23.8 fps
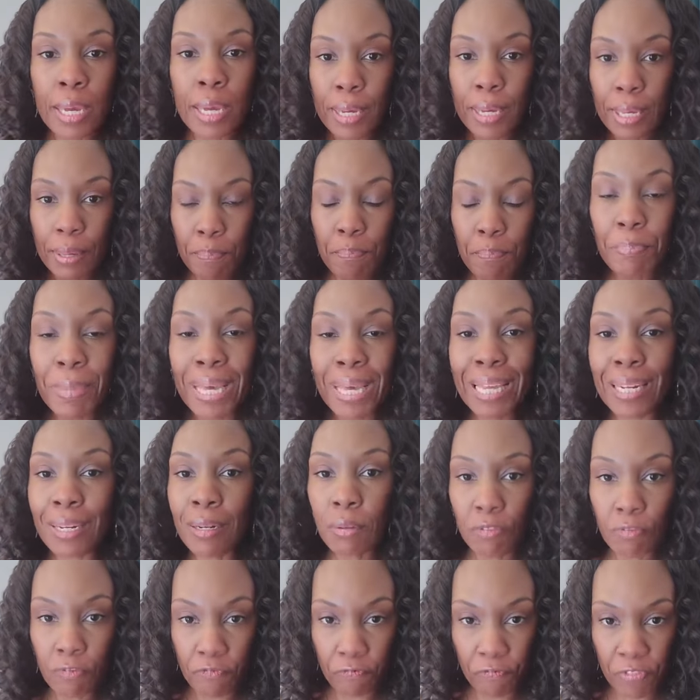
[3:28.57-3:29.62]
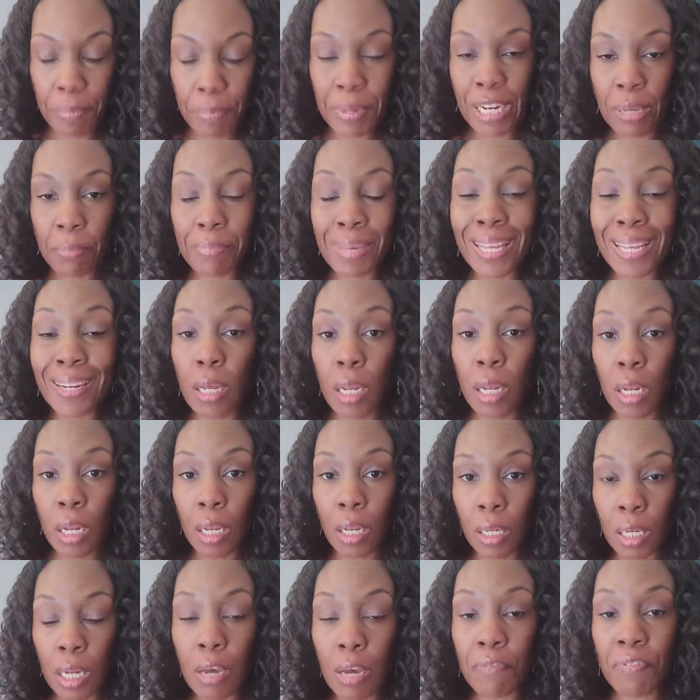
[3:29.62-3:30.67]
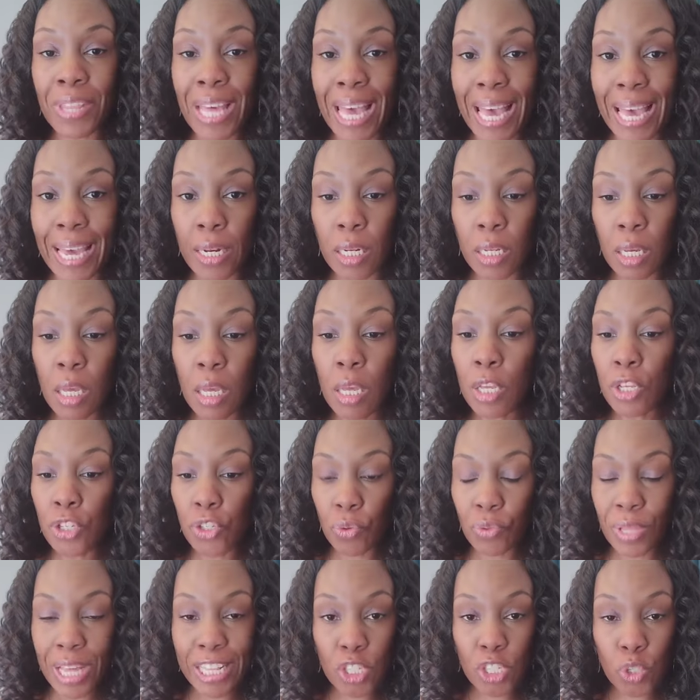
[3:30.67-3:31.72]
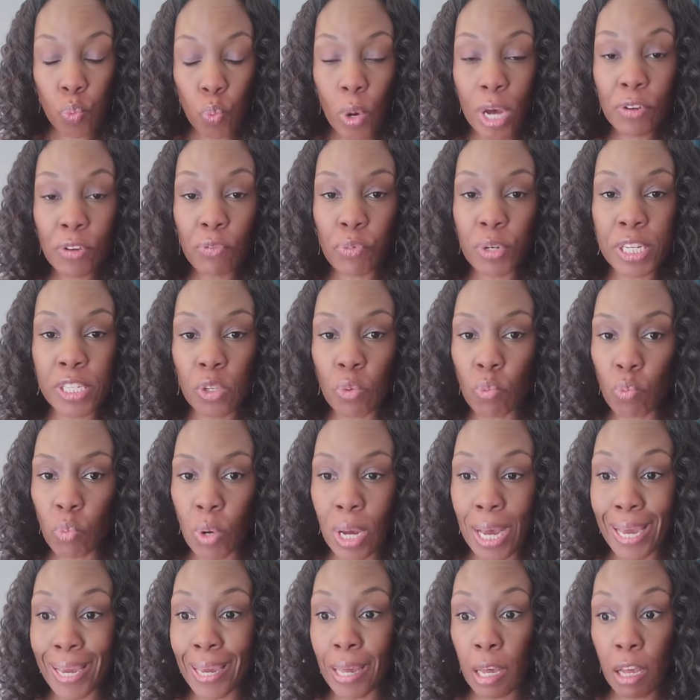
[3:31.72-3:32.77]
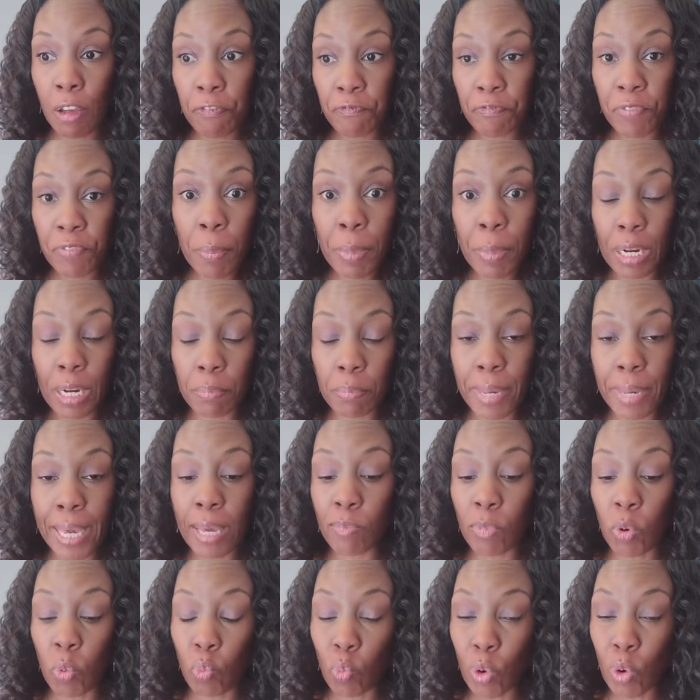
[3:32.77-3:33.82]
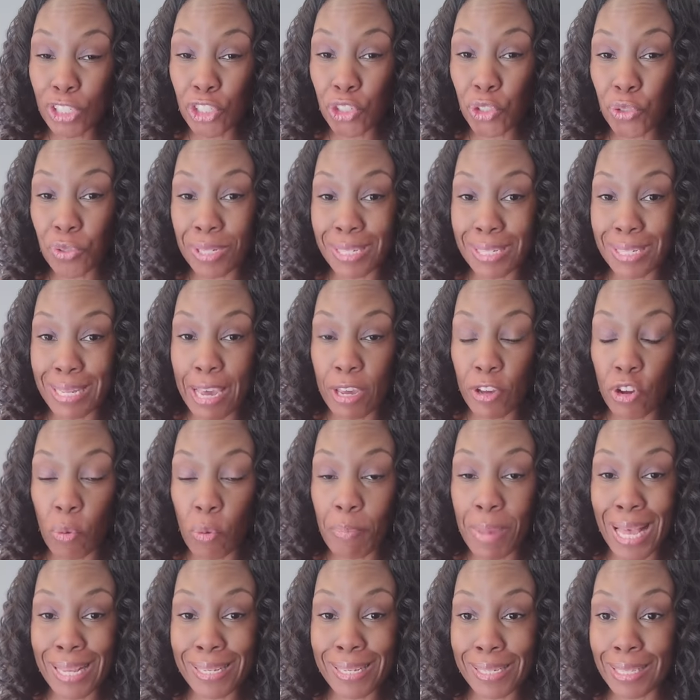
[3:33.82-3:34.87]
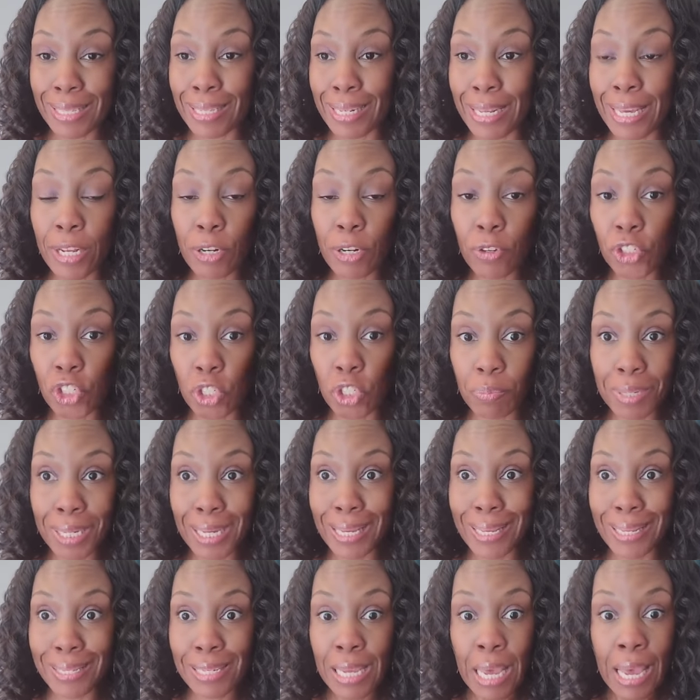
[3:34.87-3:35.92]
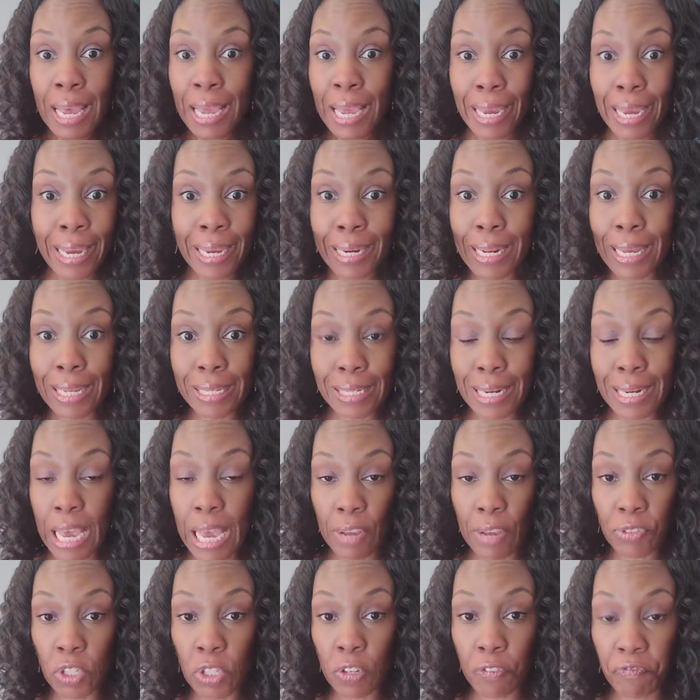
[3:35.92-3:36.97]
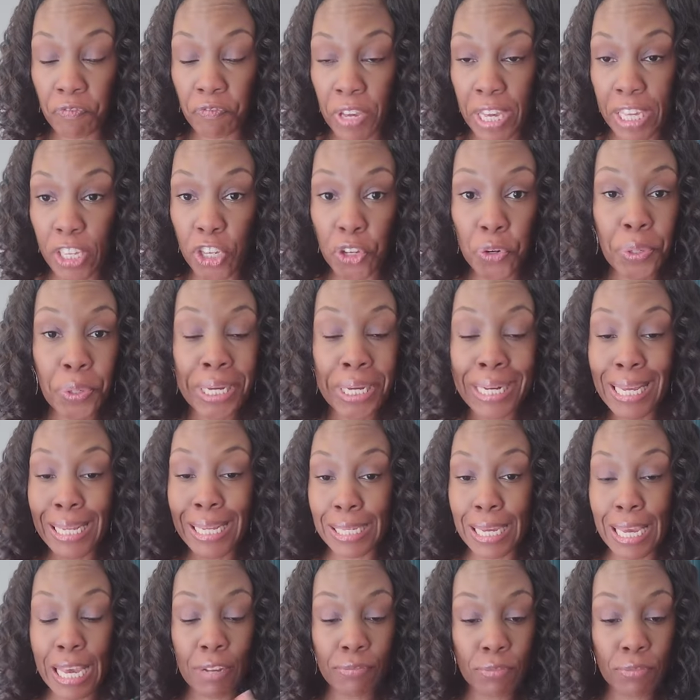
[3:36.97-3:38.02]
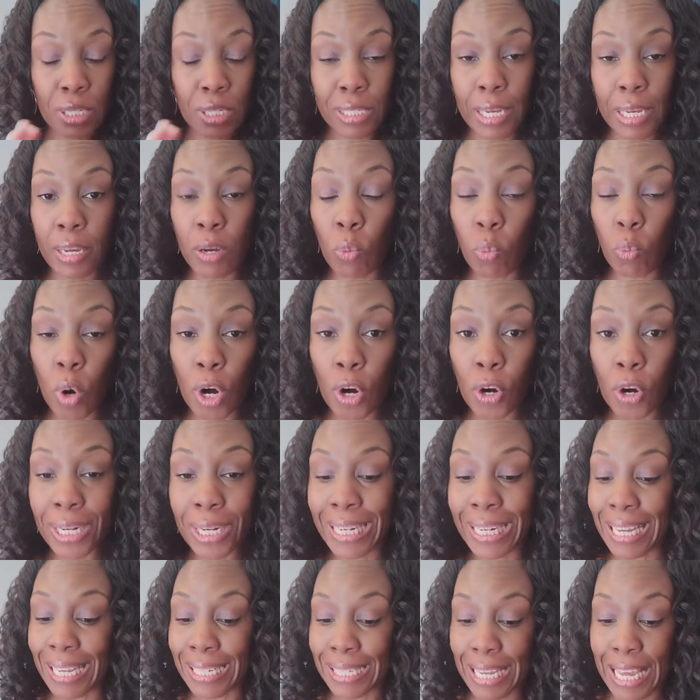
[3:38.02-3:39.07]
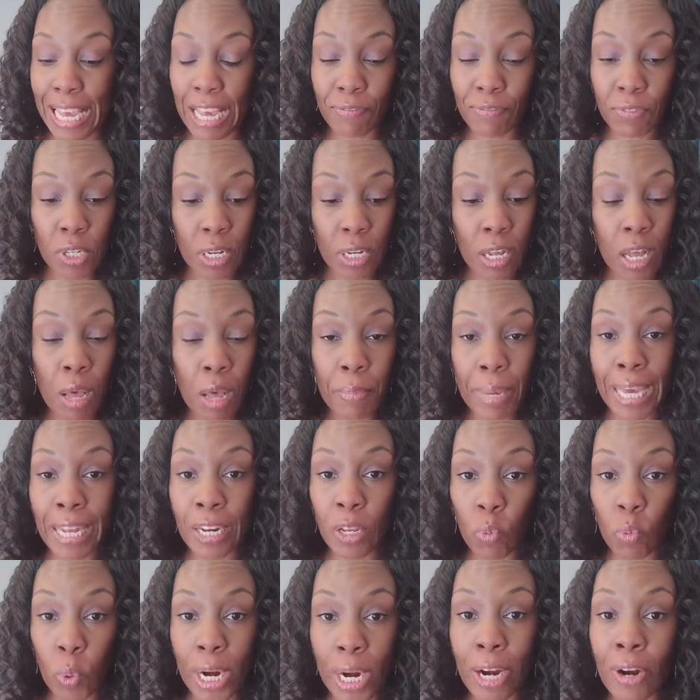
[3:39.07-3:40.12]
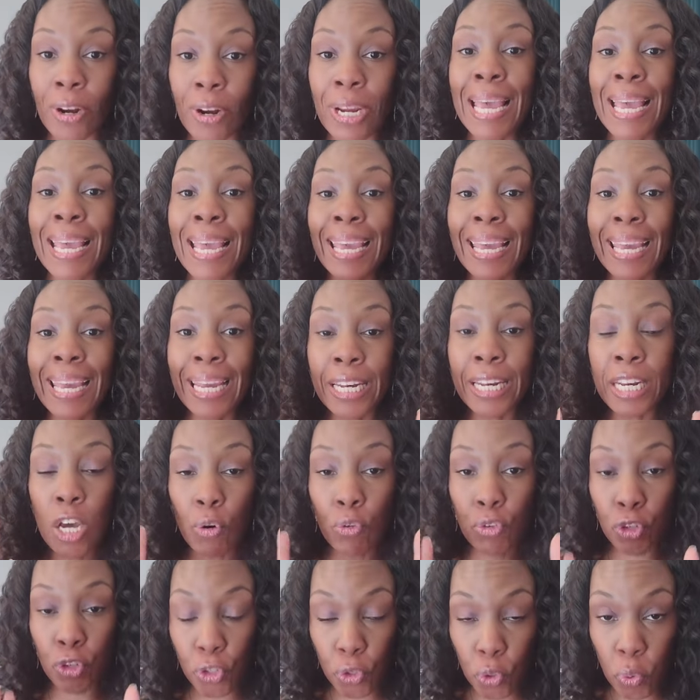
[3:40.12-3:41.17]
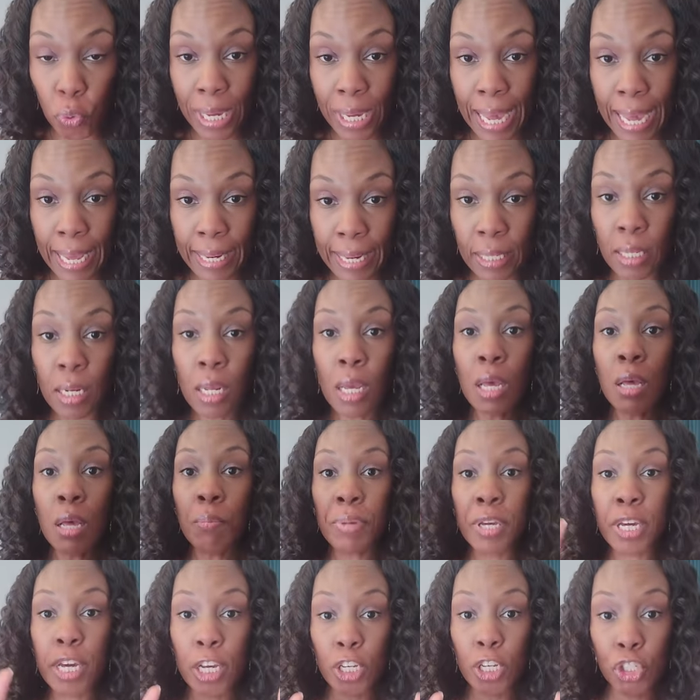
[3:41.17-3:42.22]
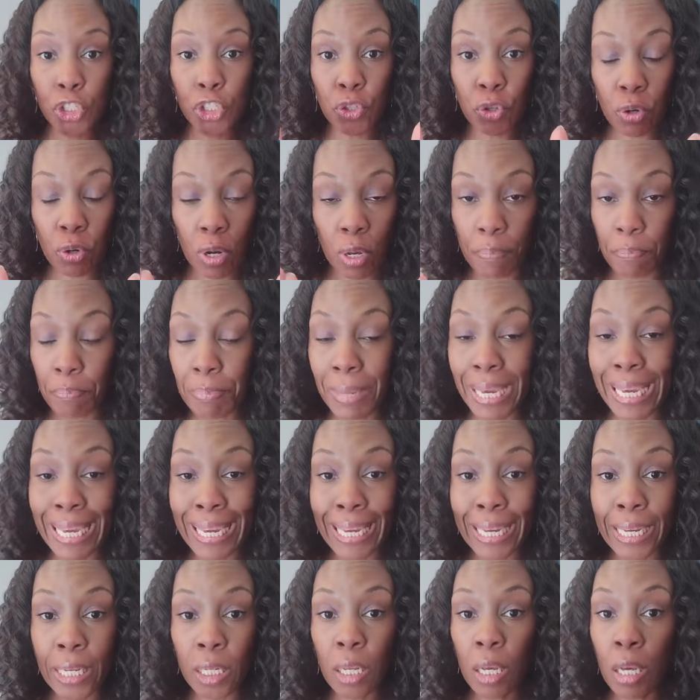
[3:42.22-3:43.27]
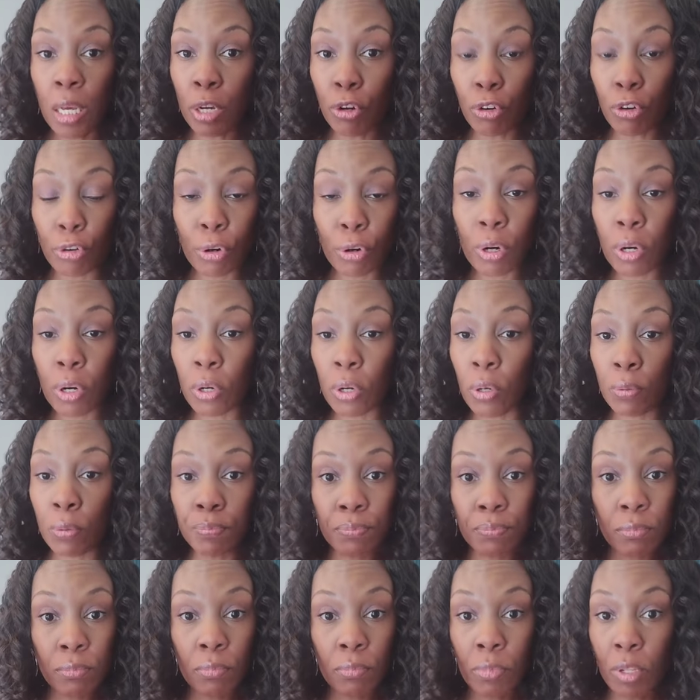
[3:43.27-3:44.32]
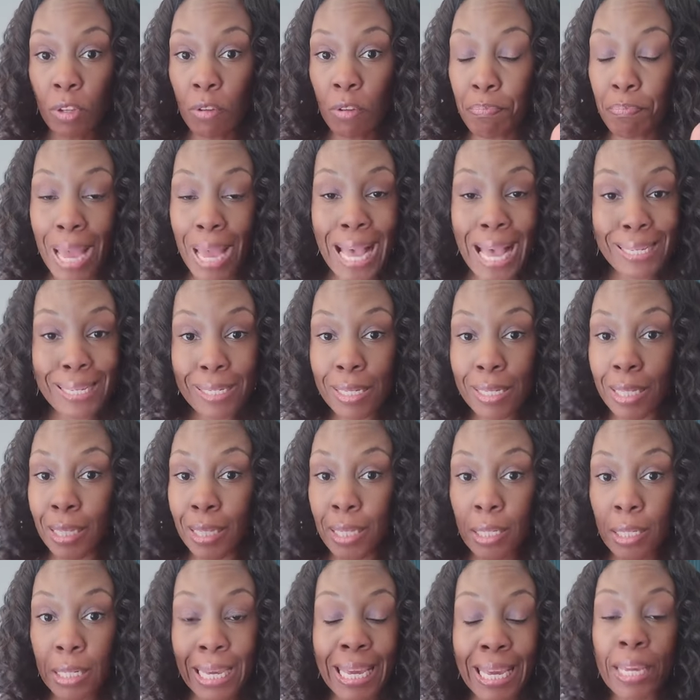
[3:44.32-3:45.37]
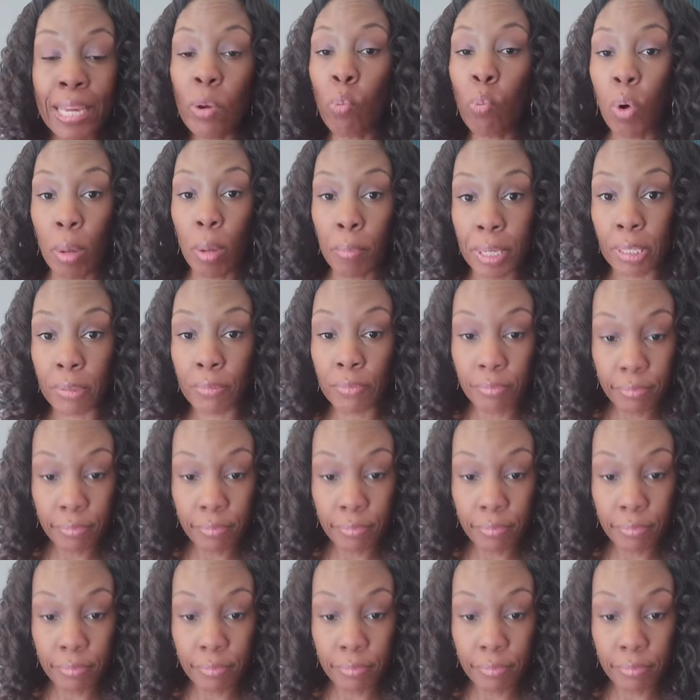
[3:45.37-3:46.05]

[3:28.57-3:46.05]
Men, feminine men love that. So that's one reason why a feminine man will want you to stay in your masculine energy, because he doesn't have to defend you. He doesn't have to say a word. He doesn't have to come anywhere. He know you got it, because you're a mean girl, masculine he woman.